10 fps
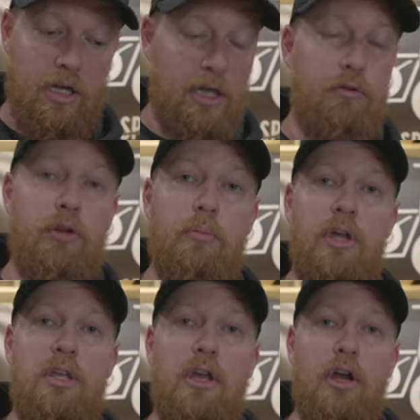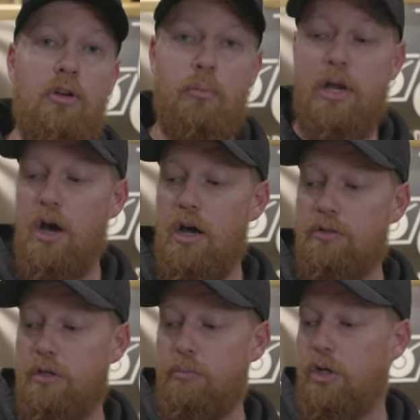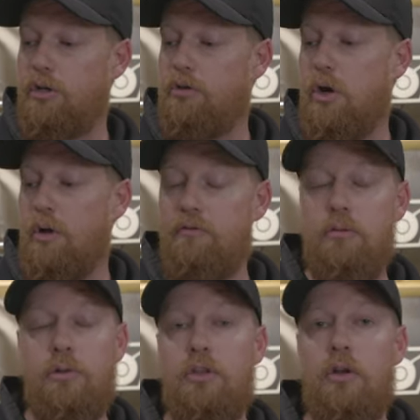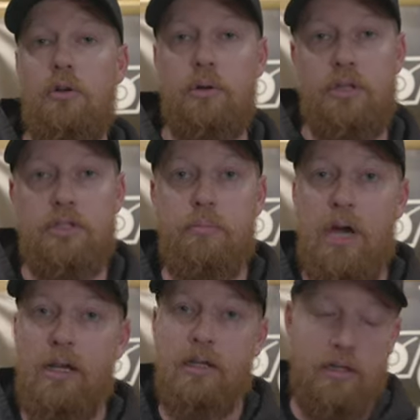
If you can be there, it'll be awesome, but you don't have to be there to win this bike.